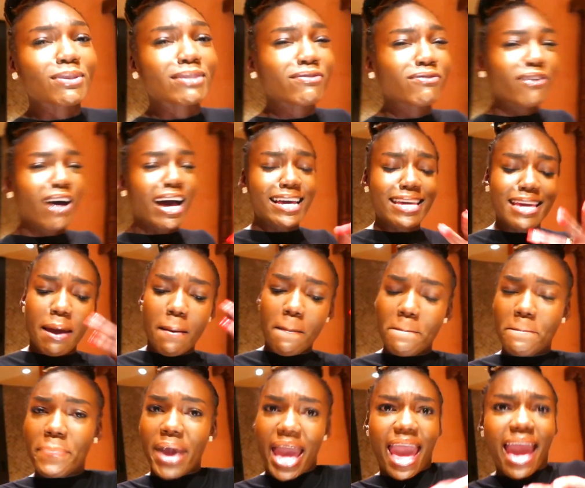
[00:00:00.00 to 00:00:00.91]
was
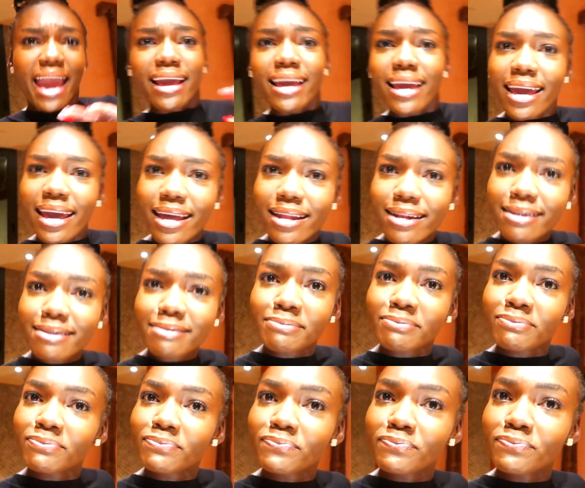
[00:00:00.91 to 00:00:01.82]
fucking banging?
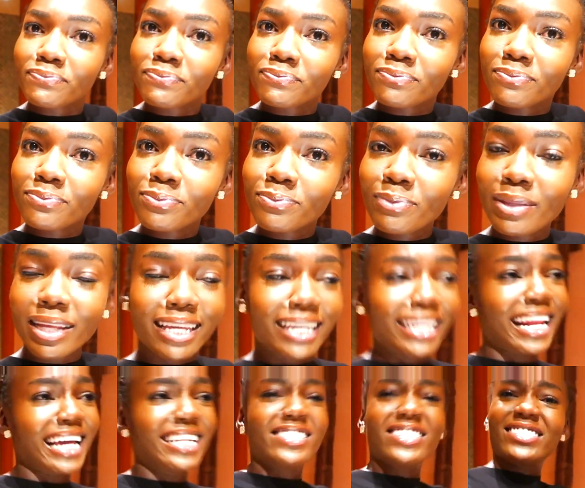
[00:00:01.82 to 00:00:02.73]

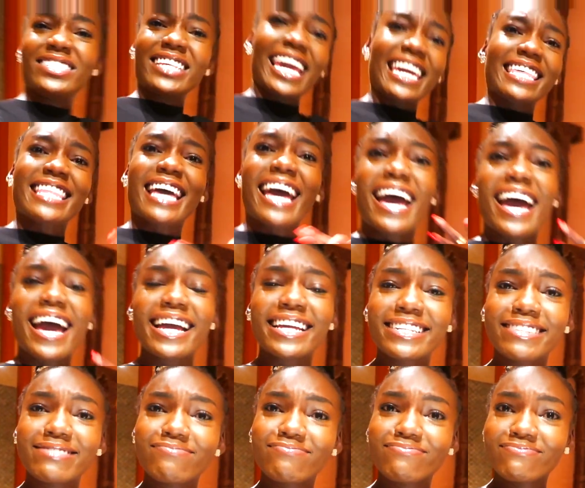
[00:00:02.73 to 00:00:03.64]
Can I just say
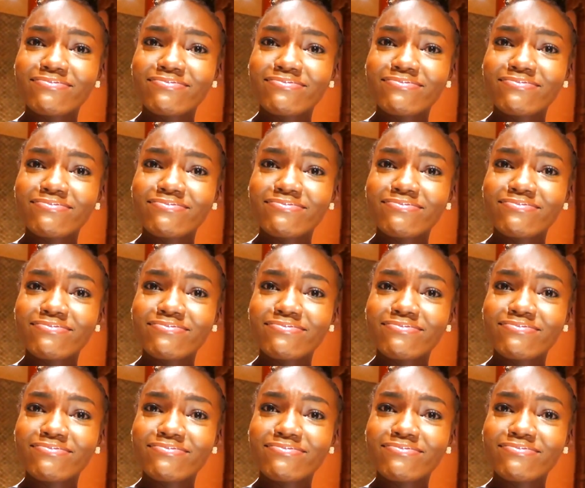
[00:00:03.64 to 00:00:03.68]
that?